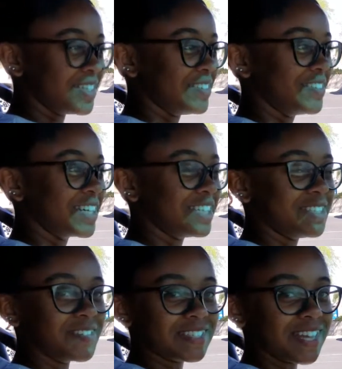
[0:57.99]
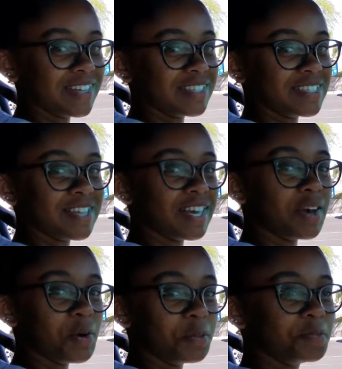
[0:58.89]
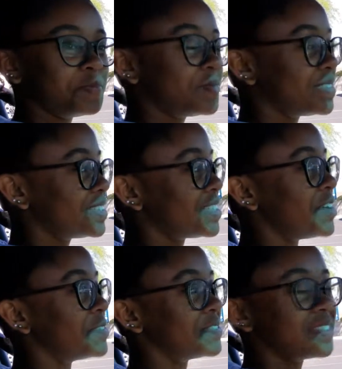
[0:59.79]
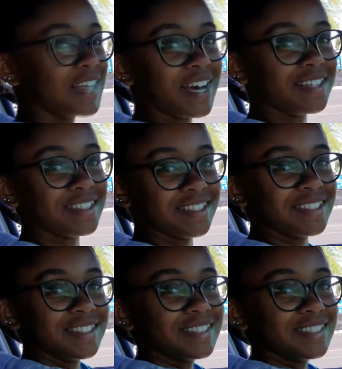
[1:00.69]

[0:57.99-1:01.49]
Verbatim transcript: I don't want to get too excited until I get home. So, yeah.